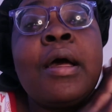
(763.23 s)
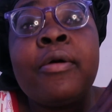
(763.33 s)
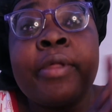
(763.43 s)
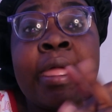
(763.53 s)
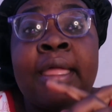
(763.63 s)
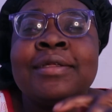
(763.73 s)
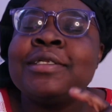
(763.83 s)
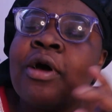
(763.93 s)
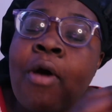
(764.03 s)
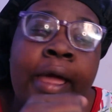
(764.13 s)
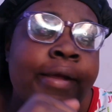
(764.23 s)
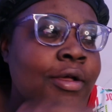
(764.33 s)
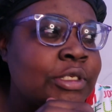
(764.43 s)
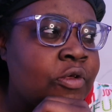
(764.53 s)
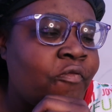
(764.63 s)
Okay, so I
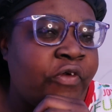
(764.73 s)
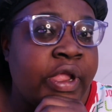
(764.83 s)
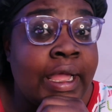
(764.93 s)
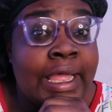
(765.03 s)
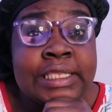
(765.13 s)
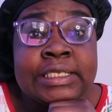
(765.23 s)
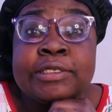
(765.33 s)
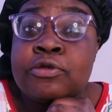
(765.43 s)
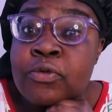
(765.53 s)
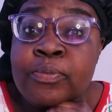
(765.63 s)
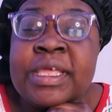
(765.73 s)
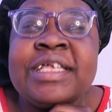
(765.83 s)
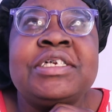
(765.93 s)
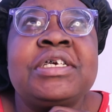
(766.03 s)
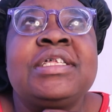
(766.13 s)
also forgot to
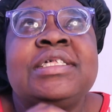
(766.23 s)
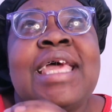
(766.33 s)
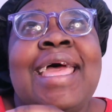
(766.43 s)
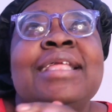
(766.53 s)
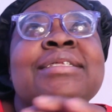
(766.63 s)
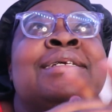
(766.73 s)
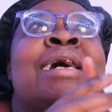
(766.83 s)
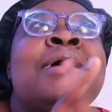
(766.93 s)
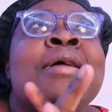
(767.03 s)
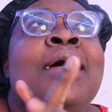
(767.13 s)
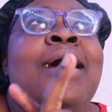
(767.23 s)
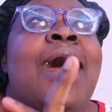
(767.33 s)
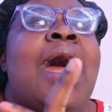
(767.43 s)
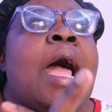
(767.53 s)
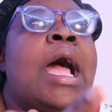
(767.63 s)
mention that
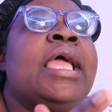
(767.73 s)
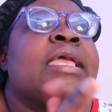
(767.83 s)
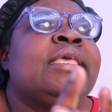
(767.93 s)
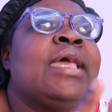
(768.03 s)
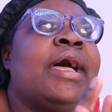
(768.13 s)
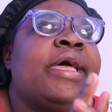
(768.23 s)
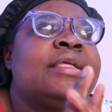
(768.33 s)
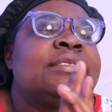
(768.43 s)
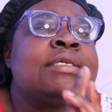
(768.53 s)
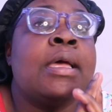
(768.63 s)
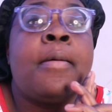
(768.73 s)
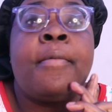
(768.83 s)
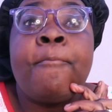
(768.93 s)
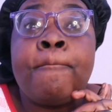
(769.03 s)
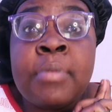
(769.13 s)
I got
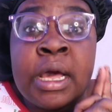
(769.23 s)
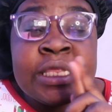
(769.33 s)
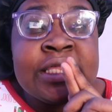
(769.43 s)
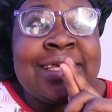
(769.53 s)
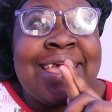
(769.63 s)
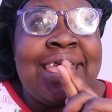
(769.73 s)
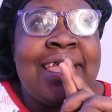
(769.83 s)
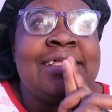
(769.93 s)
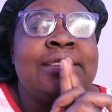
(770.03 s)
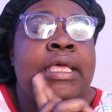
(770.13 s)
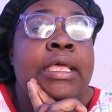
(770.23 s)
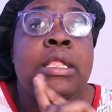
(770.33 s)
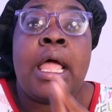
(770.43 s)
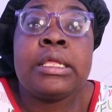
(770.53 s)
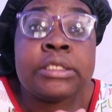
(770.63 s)
monetized
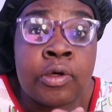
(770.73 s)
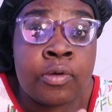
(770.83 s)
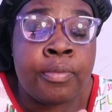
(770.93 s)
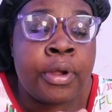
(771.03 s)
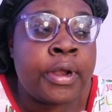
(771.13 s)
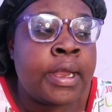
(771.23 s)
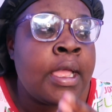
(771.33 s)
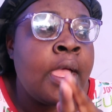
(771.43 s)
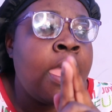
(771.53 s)
in October.